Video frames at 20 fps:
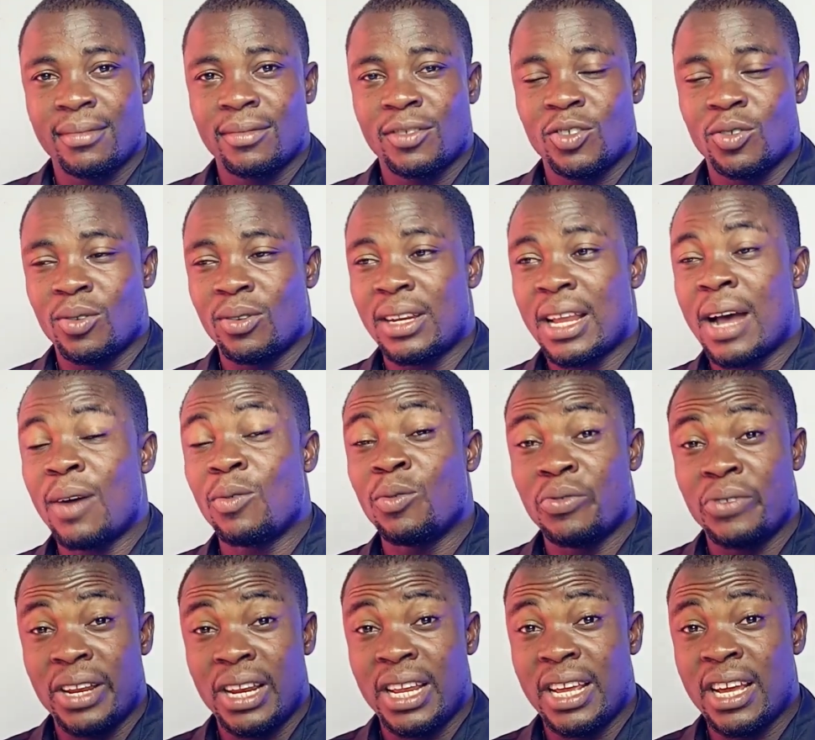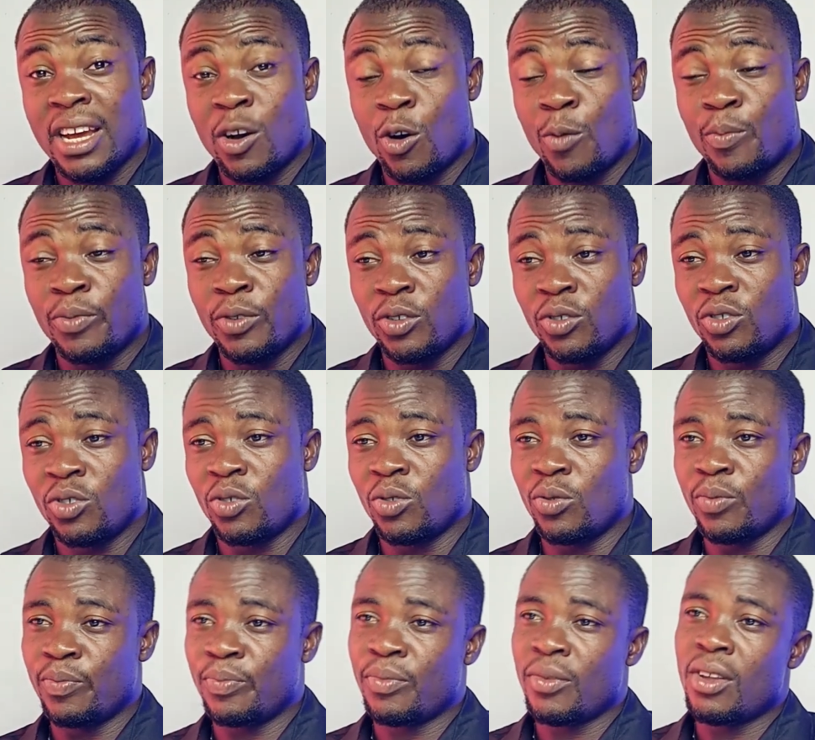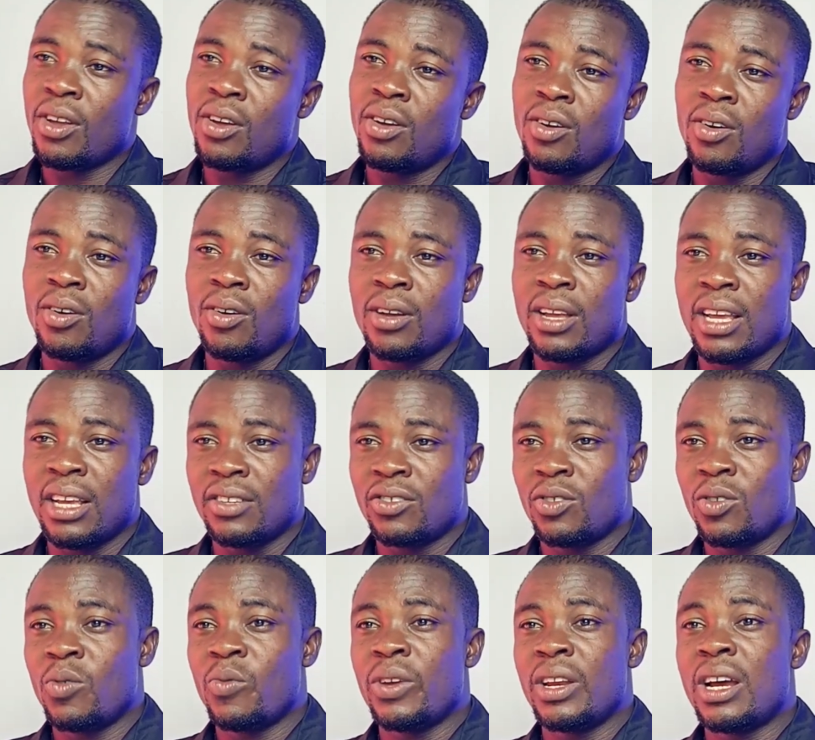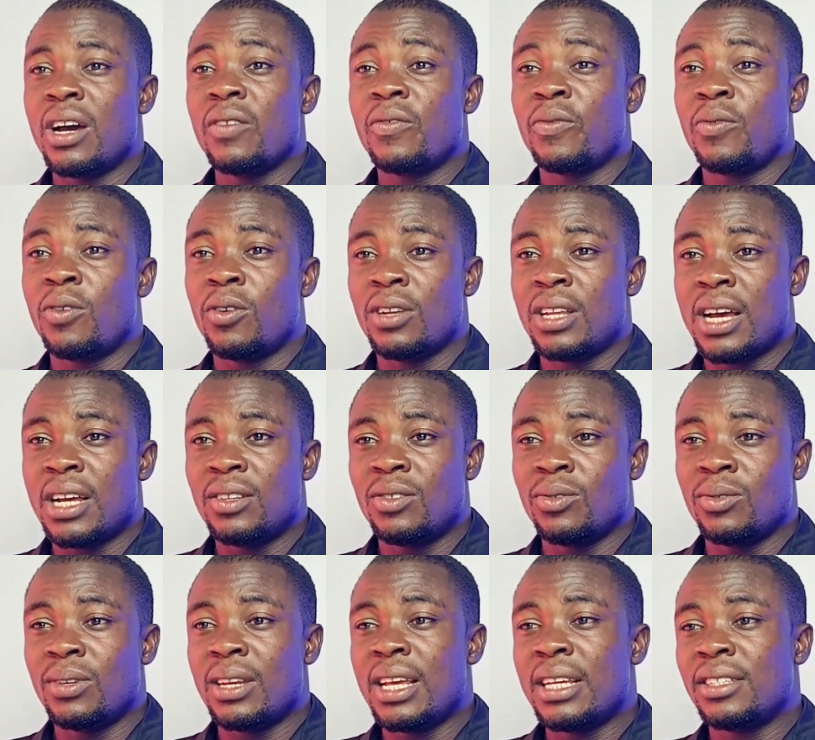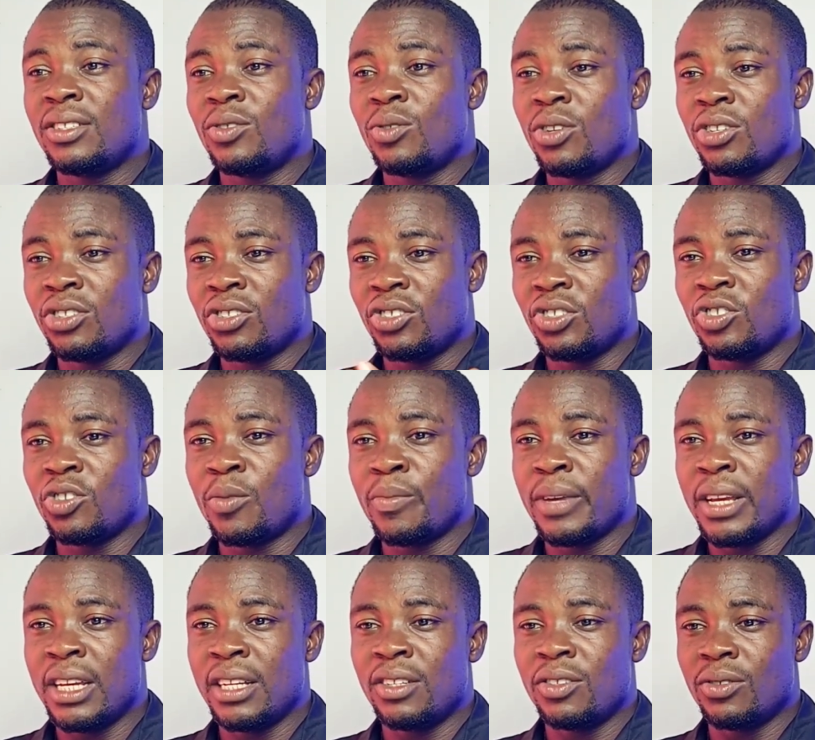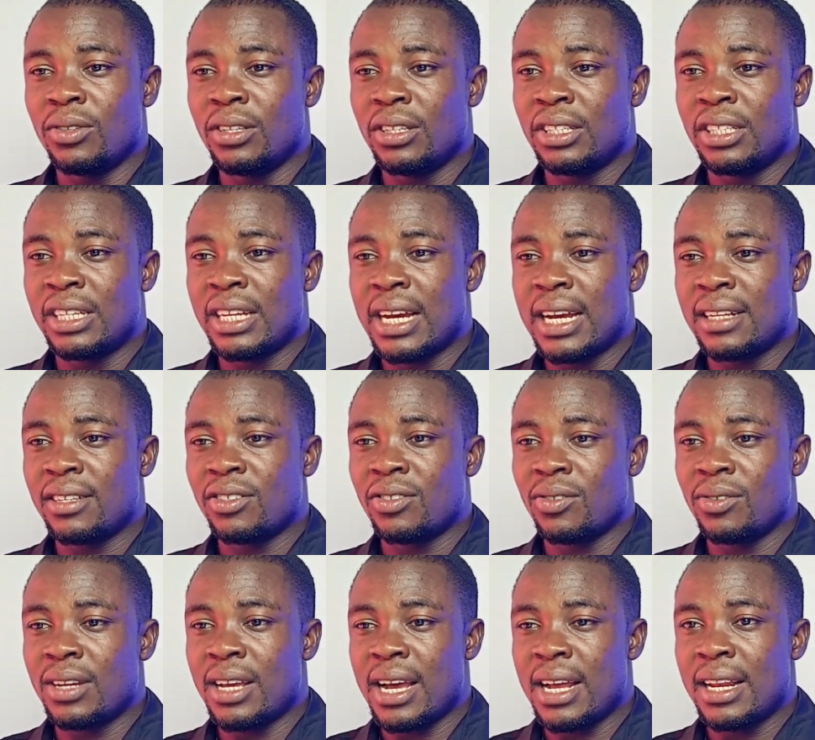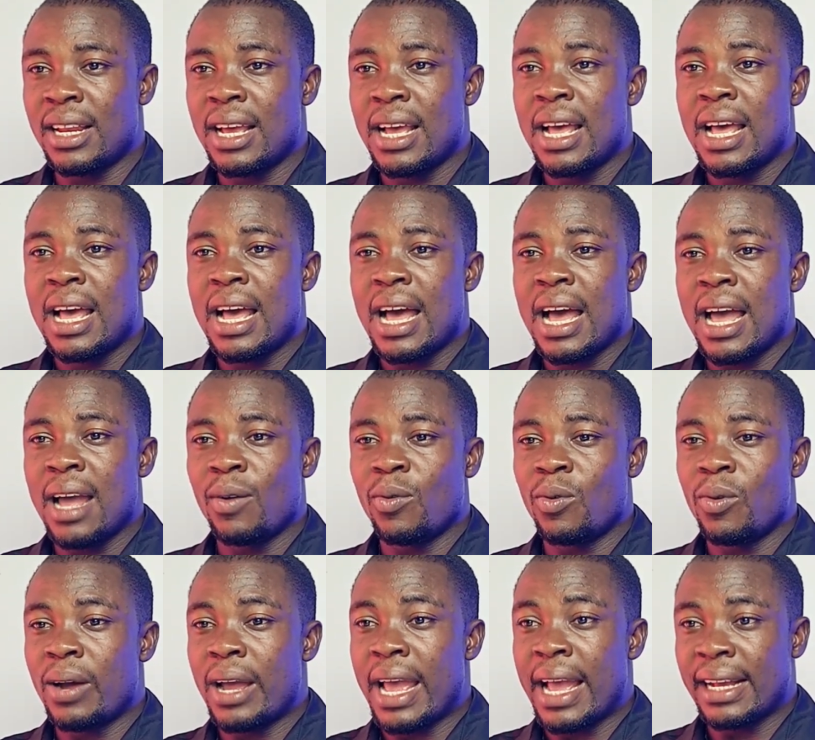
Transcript: so that will really help you too. Okay, so without further ado, let's just jump into the chart so that I will